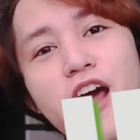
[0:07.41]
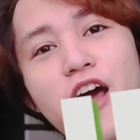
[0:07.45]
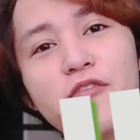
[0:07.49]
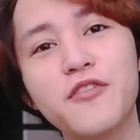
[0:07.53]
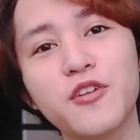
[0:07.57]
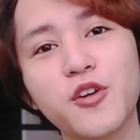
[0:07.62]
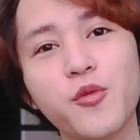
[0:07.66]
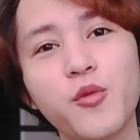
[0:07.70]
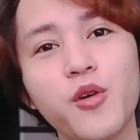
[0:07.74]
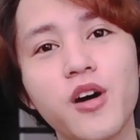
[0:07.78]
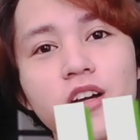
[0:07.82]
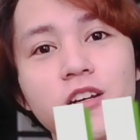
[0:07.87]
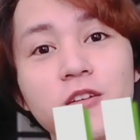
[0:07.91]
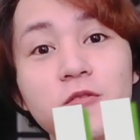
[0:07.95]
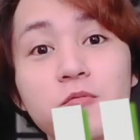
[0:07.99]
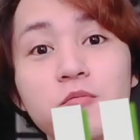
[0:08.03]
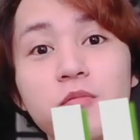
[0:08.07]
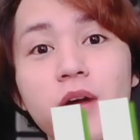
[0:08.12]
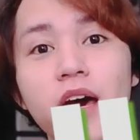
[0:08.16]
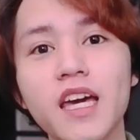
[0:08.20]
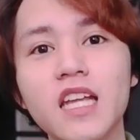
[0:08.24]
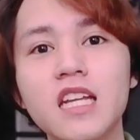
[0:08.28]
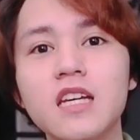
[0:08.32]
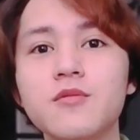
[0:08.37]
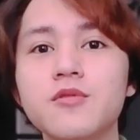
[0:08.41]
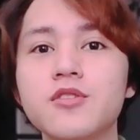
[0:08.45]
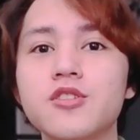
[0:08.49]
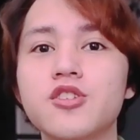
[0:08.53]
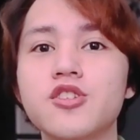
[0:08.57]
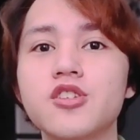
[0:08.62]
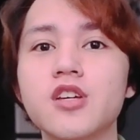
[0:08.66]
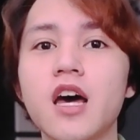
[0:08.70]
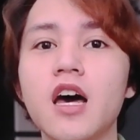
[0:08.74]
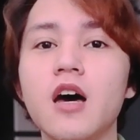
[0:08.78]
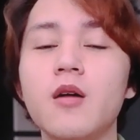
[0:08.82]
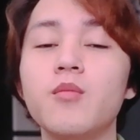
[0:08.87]
everyone, my name is
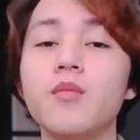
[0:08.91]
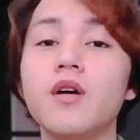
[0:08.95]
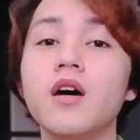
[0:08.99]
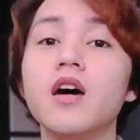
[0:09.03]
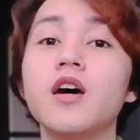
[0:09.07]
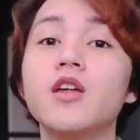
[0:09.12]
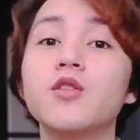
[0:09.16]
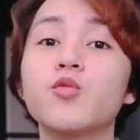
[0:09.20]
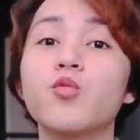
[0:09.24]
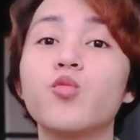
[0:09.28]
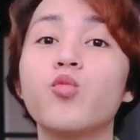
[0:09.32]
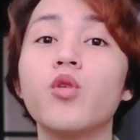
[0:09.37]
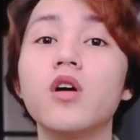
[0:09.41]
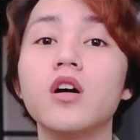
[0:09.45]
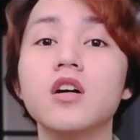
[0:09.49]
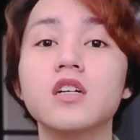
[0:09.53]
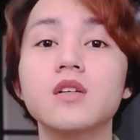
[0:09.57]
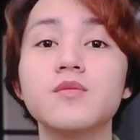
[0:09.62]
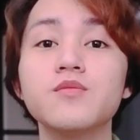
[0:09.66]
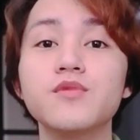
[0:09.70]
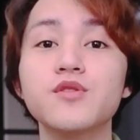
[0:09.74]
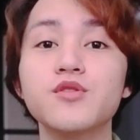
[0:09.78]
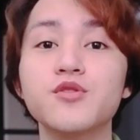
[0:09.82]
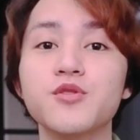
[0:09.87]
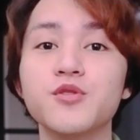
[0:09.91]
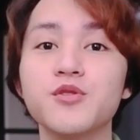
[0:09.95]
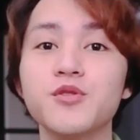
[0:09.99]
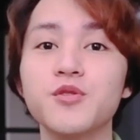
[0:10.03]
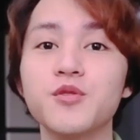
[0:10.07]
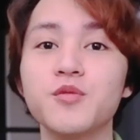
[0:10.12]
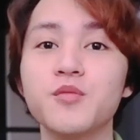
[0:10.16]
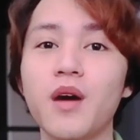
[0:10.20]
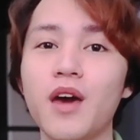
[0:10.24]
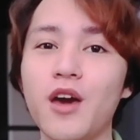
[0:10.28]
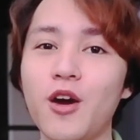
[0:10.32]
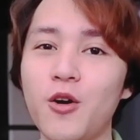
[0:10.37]
Jem and welcome
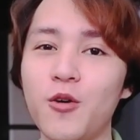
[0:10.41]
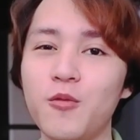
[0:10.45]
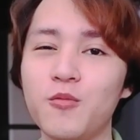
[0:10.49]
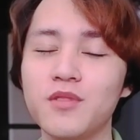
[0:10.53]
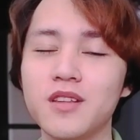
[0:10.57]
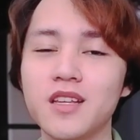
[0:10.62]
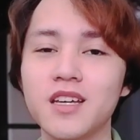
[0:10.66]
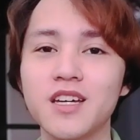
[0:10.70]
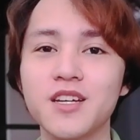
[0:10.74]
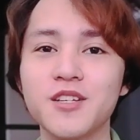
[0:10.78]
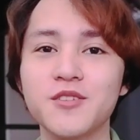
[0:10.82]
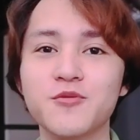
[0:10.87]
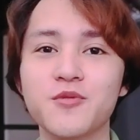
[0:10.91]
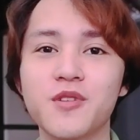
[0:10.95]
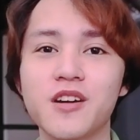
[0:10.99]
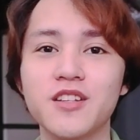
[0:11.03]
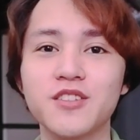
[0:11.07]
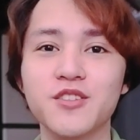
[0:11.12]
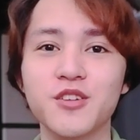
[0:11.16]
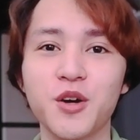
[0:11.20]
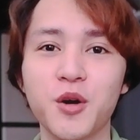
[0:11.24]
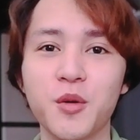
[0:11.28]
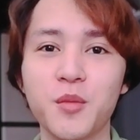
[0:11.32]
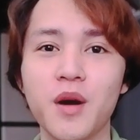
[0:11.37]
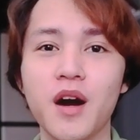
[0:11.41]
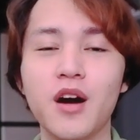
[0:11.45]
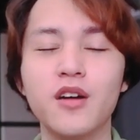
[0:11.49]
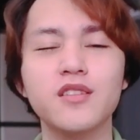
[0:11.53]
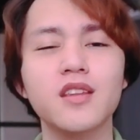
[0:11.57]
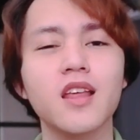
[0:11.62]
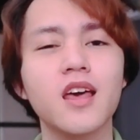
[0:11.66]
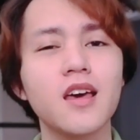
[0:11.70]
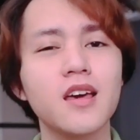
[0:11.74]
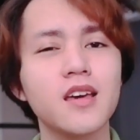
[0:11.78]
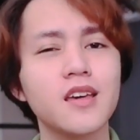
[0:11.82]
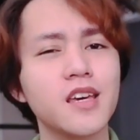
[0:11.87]
to my home place where I talk about
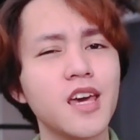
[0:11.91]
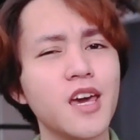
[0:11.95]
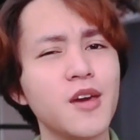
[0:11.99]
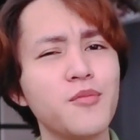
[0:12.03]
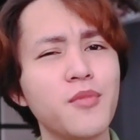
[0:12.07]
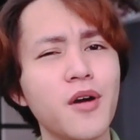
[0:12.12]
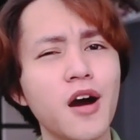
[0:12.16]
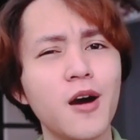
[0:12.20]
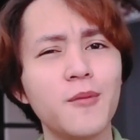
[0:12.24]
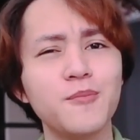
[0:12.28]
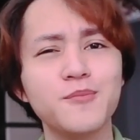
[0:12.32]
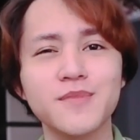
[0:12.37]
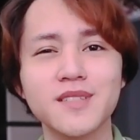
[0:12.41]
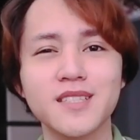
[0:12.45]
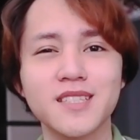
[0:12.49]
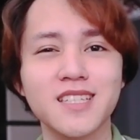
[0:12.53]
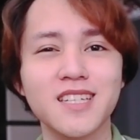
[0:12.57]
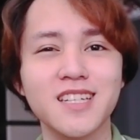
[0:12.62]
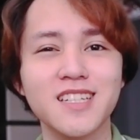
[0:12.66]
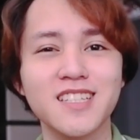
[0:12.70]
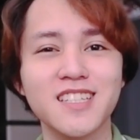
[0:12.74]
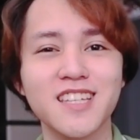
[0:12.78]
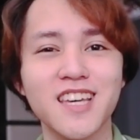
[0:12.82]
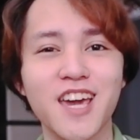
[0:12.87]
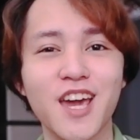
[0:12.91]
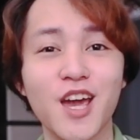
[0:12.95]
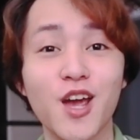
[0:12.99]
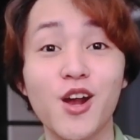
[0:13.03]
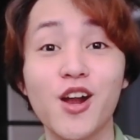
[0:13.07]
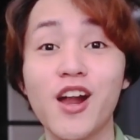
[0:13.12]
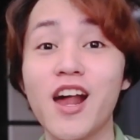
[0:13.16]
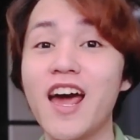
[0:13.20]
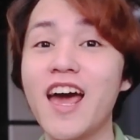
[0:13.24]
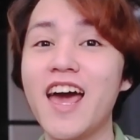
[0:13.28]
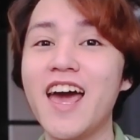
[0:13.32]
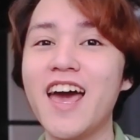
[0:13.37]
K-pop,
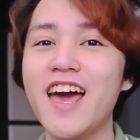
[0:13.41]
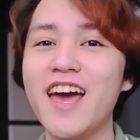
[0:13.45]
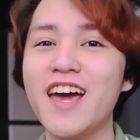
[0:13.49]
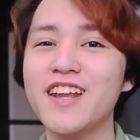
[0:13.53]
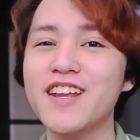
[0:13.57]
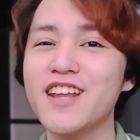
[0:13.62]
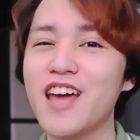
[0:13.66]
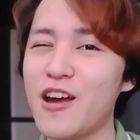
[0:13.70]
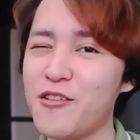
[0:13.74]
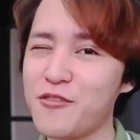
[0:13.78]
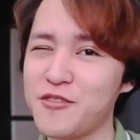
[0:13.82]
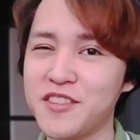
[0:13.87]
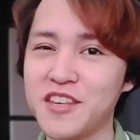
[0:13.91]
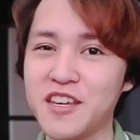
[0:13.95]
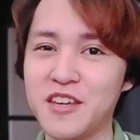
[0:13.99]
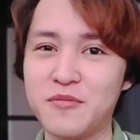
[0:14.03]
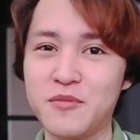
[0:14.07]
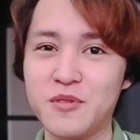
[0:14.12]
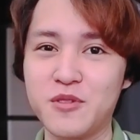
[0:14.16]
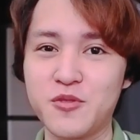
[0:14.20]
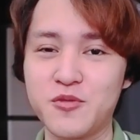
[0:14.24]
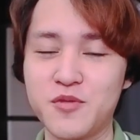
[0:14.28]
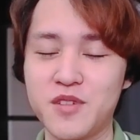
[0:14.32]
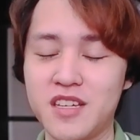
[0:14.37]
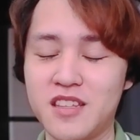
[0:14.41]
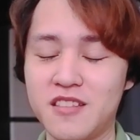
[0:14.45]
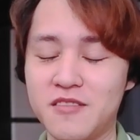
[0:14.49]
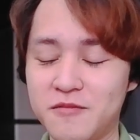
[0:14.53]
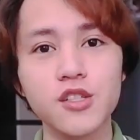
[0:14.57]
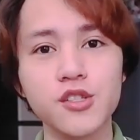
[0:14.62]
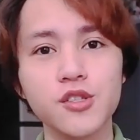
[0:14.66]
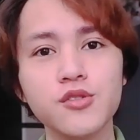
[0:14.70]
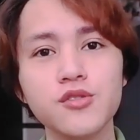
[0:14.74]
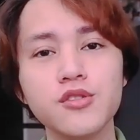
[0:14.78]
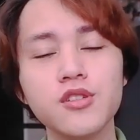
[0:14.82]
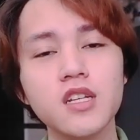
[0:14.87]
skincare, and everything in between.
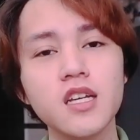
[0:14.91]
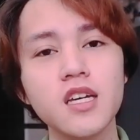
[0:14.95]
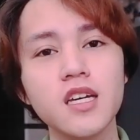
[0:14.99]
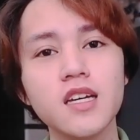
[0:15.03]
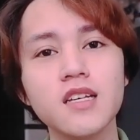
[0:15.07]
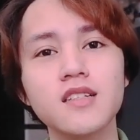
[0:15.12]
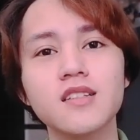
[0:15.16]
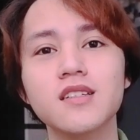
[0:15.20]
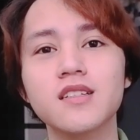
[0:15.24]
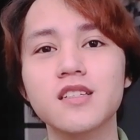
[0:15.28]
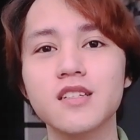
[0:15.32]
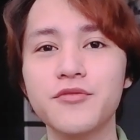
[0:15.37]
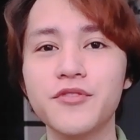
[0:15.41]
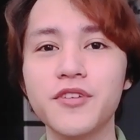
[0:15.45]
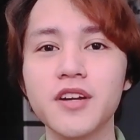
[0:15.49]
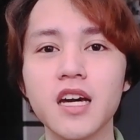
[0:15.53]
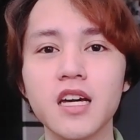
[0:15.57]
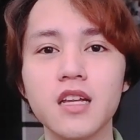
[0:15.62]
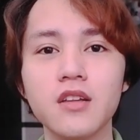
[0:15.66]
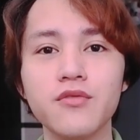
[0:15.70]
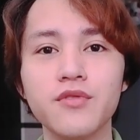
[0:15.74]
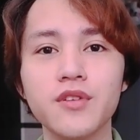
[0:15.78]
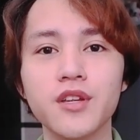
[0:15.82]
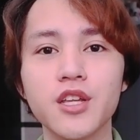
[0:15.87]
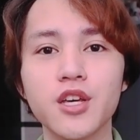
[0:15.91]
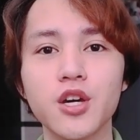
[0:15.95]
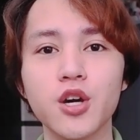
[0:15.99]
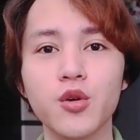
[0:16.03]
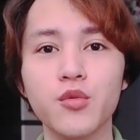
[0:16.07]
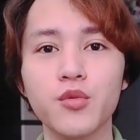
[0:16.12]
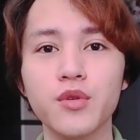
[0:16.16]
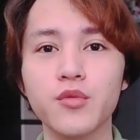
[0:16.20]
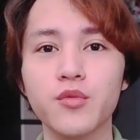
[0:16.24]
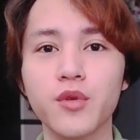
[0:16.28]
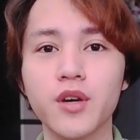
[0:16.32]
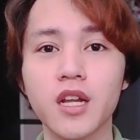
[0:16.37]
So today is a different kind of
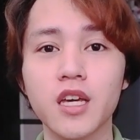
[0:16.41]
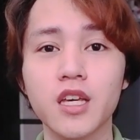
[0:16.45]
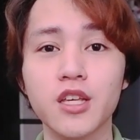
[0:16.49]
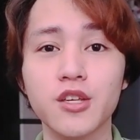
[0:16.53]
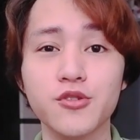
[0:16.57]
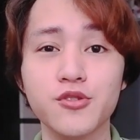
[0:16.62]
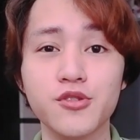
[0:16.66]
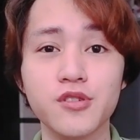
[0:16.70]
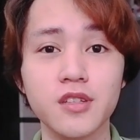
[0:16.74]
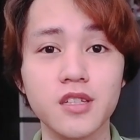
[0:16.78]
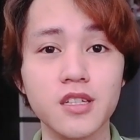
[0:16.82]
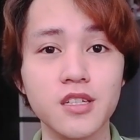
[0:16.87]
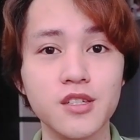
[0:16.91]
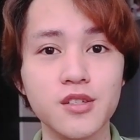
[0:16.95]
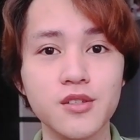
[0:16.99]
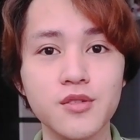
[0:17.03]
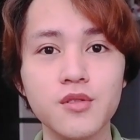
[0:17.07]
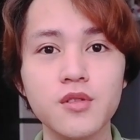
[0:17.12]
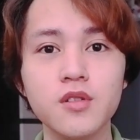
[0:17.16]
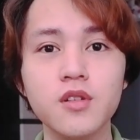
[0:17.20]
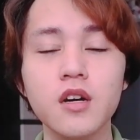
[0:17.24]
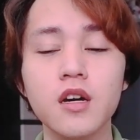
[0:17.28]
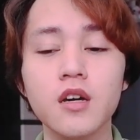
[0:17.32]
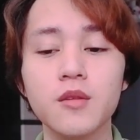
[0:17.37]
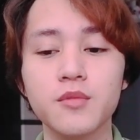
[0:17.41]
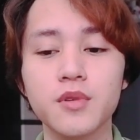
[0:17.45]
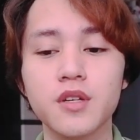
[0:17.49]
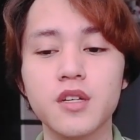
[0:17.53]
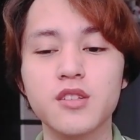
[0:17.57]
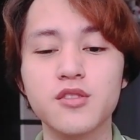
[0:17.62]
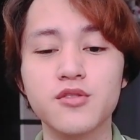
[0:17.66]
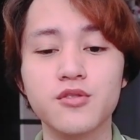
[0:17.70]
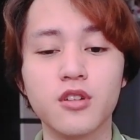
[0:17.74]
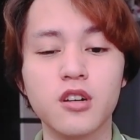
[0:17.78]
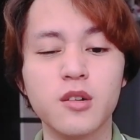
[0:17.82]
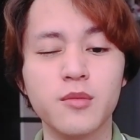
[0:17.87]
video with what I usually do
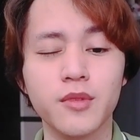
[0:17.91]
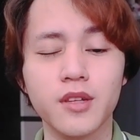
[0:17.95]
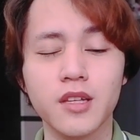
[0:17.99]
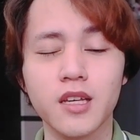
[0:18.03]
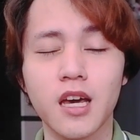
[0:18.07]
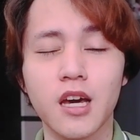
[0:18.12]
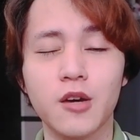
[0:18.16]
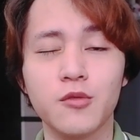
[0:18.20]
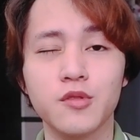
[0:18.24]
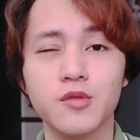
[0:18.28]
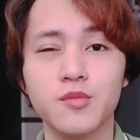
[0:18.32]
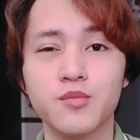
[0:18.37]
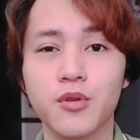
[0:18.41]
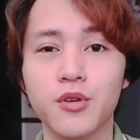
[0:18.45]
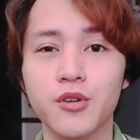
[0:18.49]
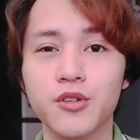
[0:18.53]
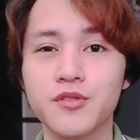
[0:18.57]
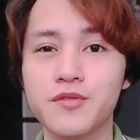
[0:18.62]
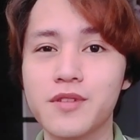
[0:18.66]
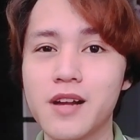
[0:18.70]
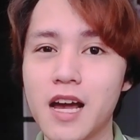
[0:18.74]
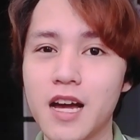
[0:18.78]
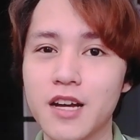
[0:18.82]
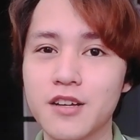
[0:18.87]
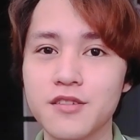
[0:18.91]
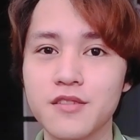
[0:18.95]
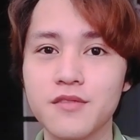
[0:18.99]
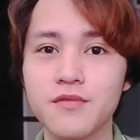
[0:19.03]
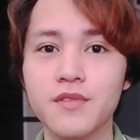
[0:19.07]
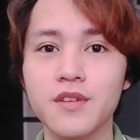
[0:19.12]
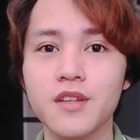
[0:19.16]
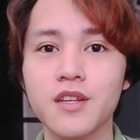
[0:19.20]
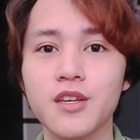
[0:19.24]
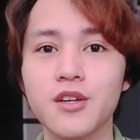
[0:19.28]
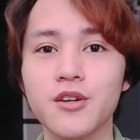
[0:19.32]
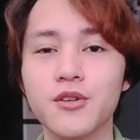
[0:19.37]
because normally I would post reaction
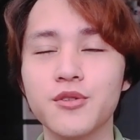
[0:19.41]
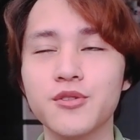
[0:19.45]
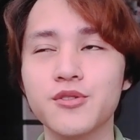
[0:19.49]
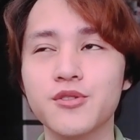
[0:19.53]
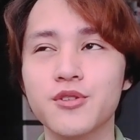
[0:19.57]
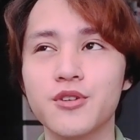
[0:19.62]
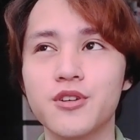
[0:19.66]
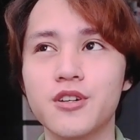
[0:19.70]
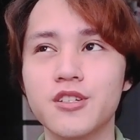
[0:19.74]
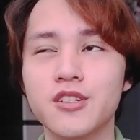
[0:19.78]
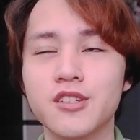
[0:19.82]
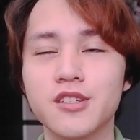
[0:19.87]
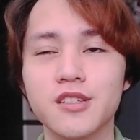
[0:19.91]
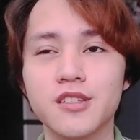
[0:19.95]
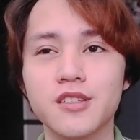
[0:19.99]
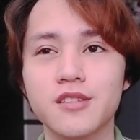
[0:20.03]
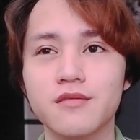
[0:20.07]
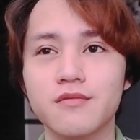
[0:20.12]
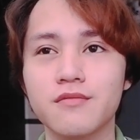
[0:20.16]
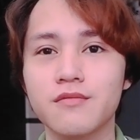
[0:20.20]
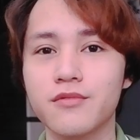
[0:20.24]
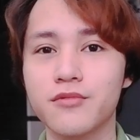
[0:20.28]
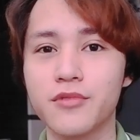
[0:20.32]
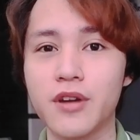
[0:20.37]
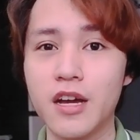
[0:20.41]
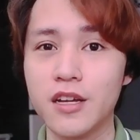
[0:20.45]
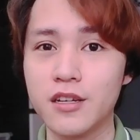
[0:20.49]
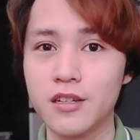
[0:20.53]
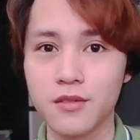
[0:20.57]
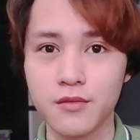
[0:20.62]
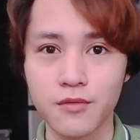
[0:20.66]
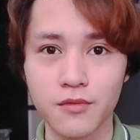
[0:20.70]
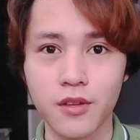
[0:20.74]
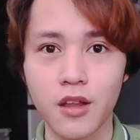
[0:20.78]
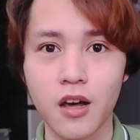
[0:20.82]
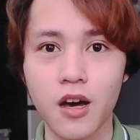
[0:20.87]
videos or just
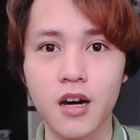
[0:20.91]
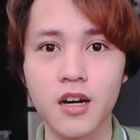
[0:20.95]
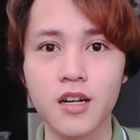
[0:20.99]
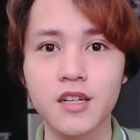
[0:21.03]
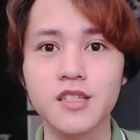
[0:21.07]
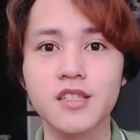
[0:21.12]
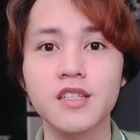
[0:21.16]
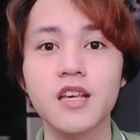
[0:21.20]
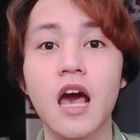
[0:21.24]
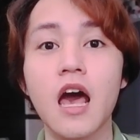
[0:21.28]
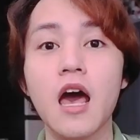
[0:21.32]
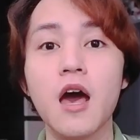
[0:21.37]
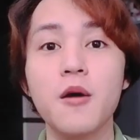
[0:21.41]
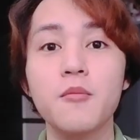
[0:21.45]
random vlogs.